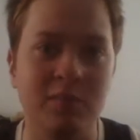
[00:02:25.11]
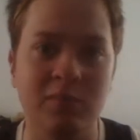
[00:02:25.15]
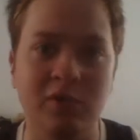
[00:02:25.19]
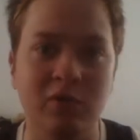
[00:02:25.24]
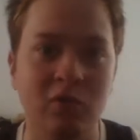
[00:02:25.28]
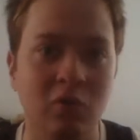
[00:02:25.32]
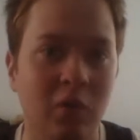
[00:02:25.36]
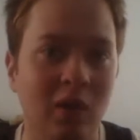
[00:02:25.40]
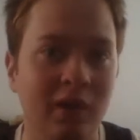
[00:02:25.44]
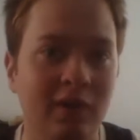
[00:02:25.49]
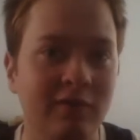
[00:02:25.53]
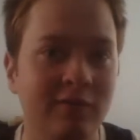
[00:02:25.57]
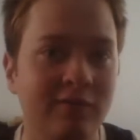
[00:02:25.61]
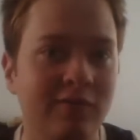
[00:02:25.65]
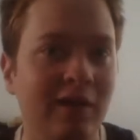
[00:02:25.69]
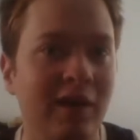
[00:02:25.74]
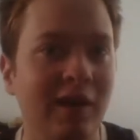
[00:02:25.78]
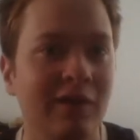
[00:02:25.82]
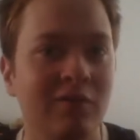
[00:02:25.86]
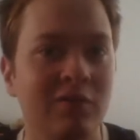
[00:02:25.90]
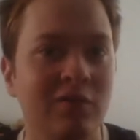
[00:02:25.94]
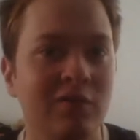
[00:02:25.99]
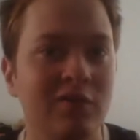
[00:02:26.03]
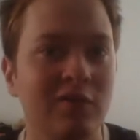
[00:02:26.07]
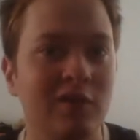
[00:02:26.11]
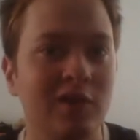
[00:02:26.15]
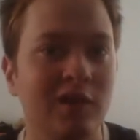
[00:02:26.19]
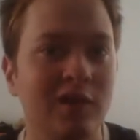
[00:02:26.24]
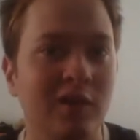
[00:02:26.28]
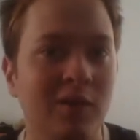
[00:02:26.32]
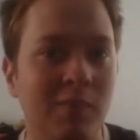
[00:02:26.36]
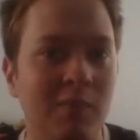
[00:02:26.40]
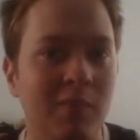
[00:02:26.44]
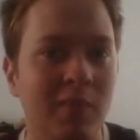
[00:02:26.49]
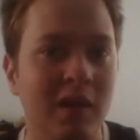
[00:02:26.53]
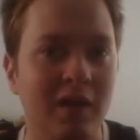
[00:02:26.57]
but 25 is still an
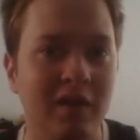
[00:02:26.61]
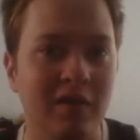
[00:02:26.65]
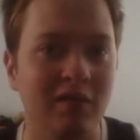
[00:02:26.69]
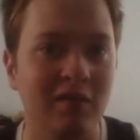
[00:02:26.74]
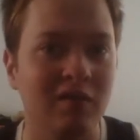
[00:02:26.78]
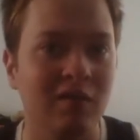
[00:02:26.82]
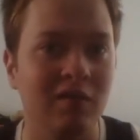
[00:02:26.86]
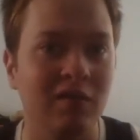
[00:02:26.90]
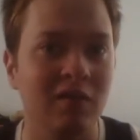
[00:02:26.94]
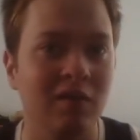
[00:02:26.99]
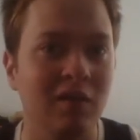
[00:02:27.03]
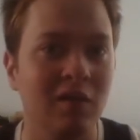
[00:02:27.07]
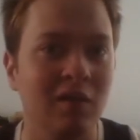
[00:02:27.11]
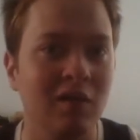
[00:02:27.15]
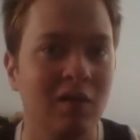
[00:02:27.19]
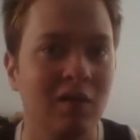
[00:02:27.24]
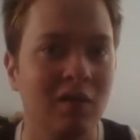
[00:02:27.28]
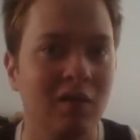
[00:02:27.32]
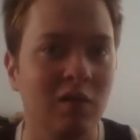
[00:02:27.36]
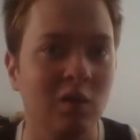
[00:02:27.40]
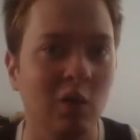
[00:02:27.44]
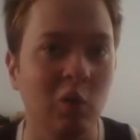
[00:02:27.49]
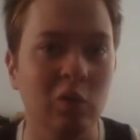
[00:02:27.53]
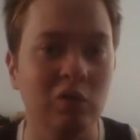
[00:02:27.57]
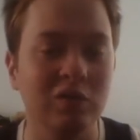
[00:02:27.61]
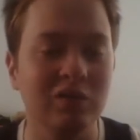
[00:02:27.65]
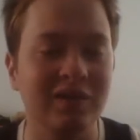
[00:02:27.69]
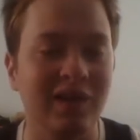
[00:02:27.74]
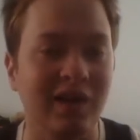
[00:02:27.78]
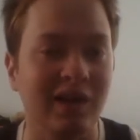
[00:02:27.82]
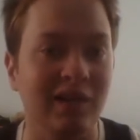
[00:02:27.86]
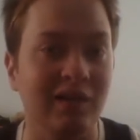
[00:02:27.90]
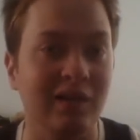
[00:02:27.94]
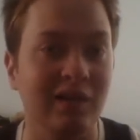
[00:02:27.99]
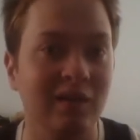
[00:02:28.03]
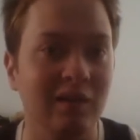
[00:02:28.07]
amazing goal
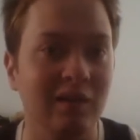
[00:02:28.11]
tally.